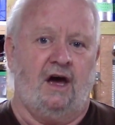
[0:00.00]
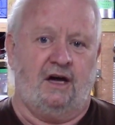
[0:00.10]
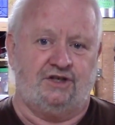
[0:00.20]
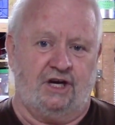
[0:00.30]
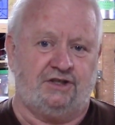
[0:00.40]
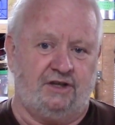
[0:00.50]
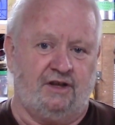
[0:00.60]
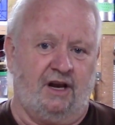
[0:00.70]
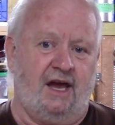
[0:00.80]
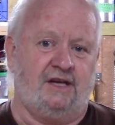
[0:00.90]
Adjusting the
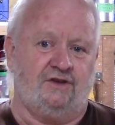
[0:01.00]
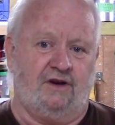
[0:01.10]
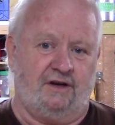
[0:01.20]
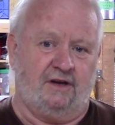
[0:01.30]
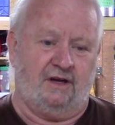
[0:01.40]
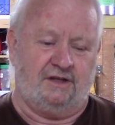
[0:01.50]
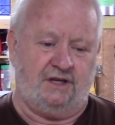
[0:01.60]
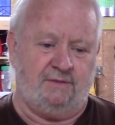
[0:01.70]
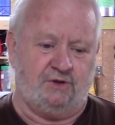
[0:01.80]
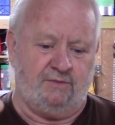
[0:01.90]
legs on it, it
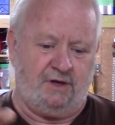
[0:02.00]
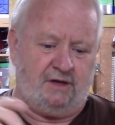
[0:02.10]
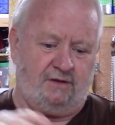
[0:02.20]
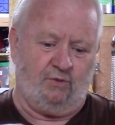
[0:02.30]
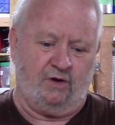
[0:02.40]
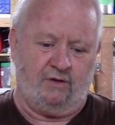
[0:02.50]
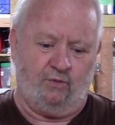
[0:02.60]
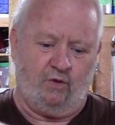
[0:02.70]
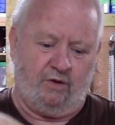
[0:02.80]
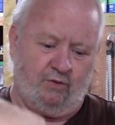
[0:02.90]
seems to me where the
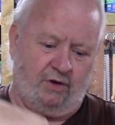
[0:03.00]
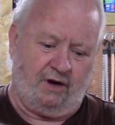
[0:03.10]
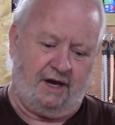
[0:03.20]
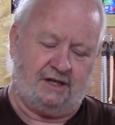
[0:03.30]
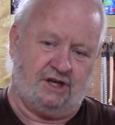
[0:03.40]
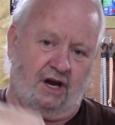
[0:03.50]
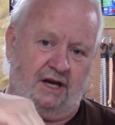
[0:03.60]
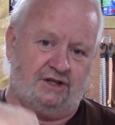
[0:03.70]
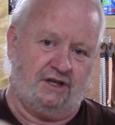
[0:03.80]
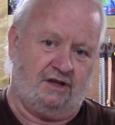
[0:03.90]
leg
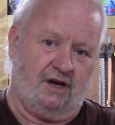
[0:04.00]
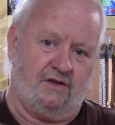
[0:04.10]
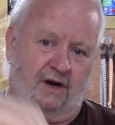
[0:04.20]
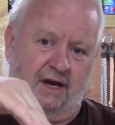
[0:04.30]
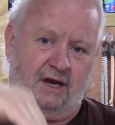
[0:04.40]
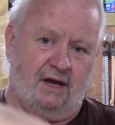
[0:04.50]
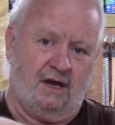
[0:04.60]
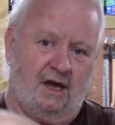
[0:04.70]
slides in the other leg,